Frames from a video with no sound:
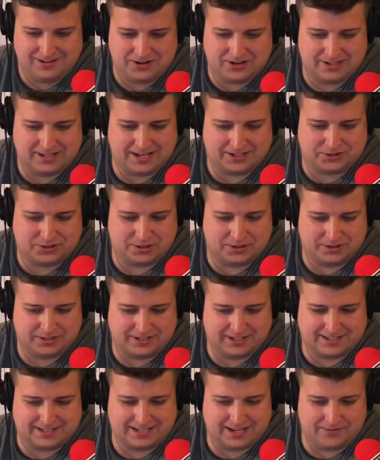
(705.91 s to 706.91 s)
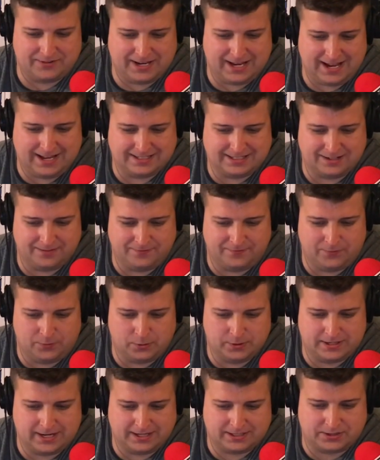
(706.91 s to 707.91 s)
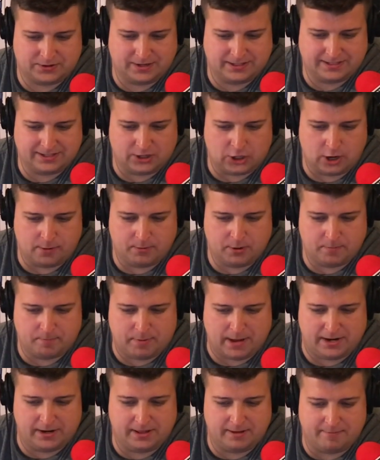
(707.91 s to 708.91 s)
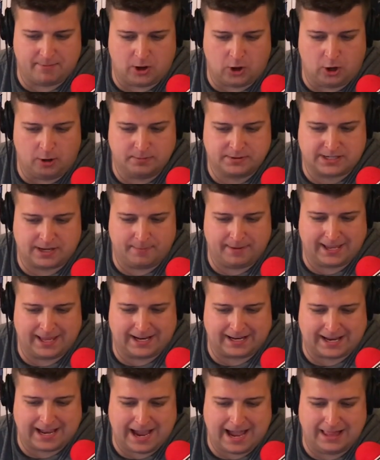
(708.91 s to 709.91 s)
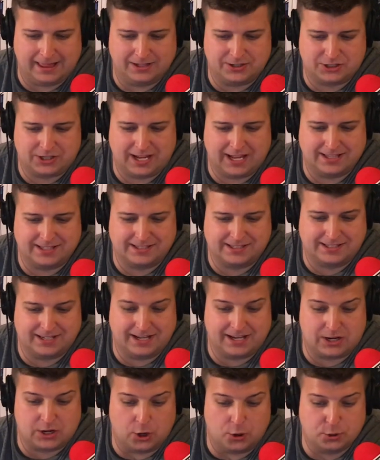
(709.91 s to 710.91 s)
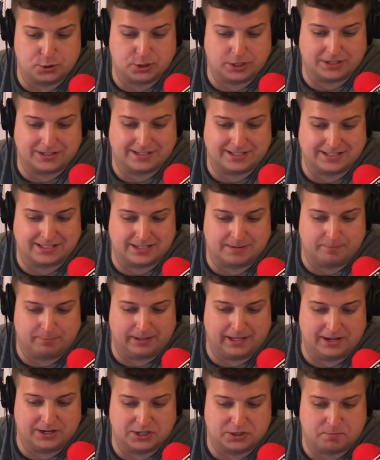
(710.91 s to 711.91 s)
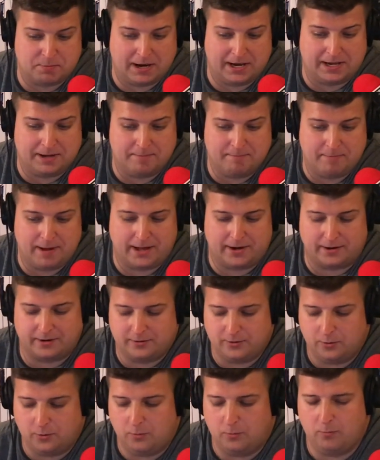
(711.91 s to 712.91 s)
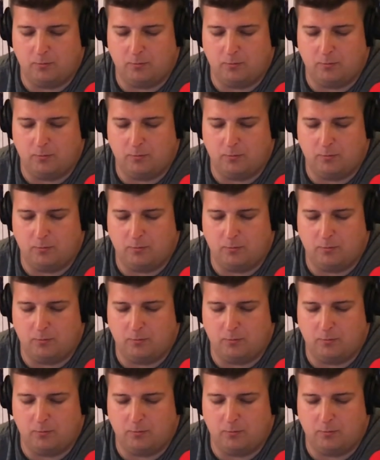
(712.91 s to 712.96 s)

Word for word: You can text show 67974. Text writes in Herbert better than Mahomes coming out of college. Kansas City coaching system players made him better.